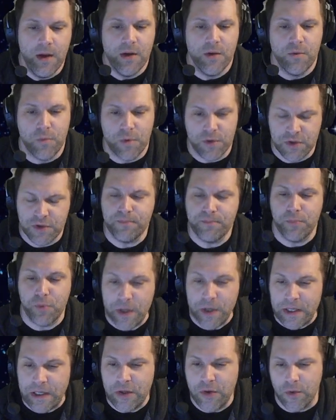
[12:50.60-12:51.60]
which is
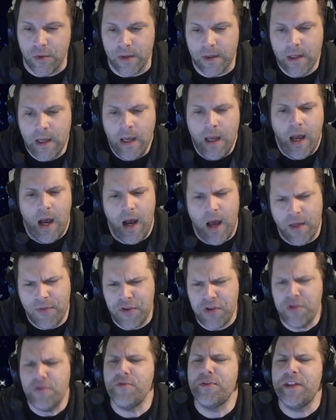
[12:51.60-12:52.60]
pretty good.
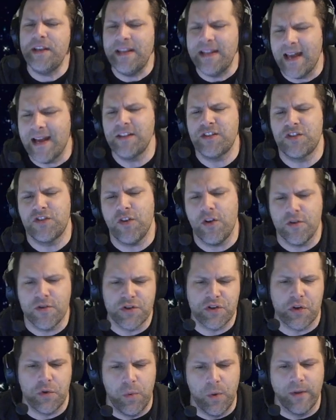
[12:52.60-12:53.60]
They are the
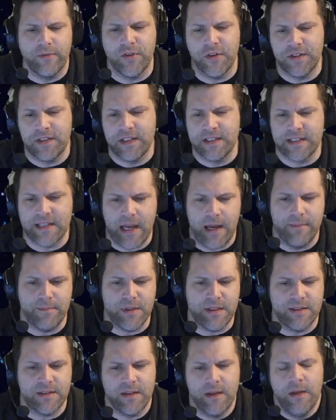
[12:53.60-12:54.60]
Nightstalkers equivalent to
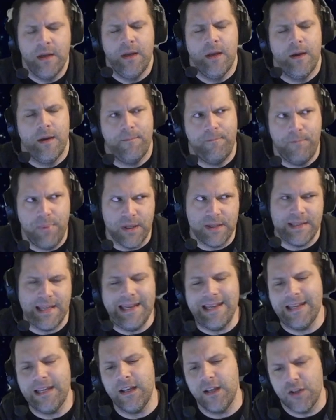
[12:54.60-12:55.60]
zombies, but they
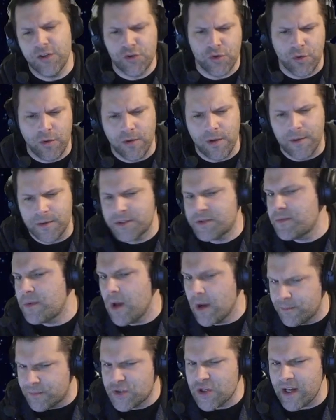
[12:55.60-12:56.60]
can control
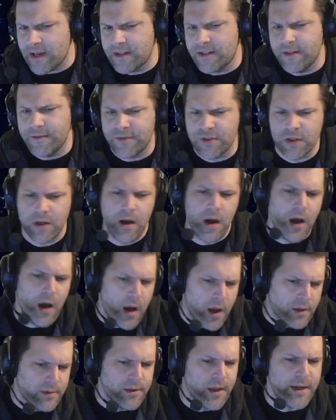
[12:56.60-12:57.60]
objectives
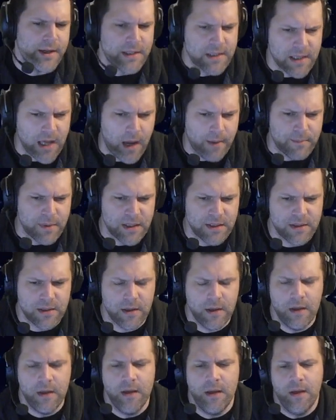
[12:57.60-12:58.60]
unlike zombies.
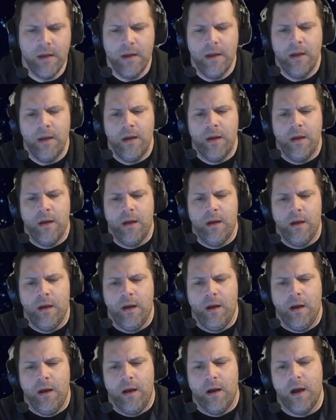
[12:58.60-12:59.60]

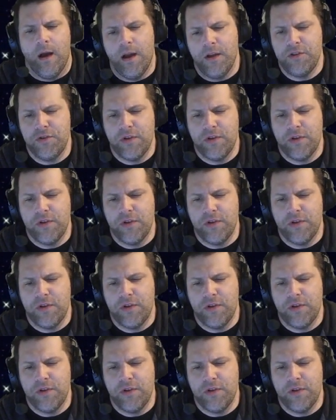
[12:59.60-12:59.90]
You